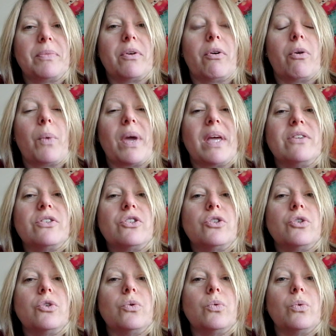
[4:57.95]
There are ways
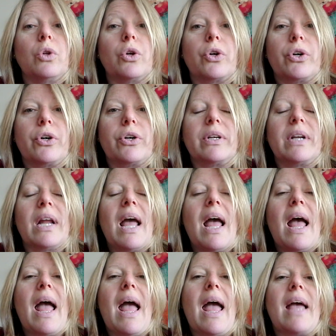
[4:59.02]
to learn
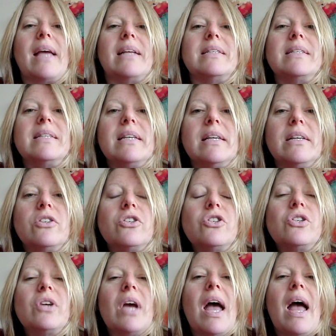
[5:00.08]
and
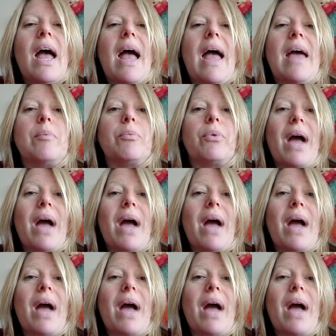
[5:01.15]
teach and